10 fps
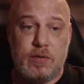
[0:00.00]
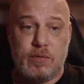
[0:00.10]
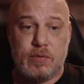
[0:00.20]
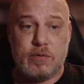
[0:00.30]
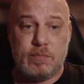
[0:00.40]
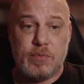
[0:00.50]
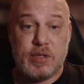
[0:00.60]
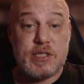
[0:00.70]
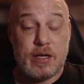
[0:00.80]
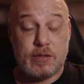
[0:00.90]
on my
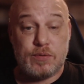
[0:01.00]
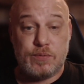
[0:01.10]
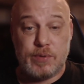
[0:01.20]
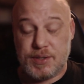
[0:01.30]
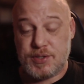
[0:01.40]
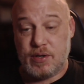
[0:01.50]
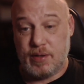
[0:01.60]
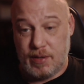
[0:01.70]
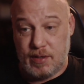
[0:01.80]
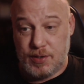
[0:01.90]
channel, which I
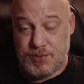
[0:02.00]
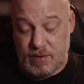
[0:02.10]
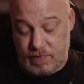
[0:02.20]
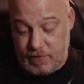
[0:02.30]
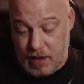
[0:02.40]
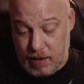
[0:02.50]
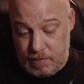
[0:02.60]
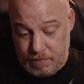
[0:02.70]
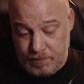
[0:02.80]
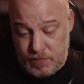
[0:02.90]
think is unfair.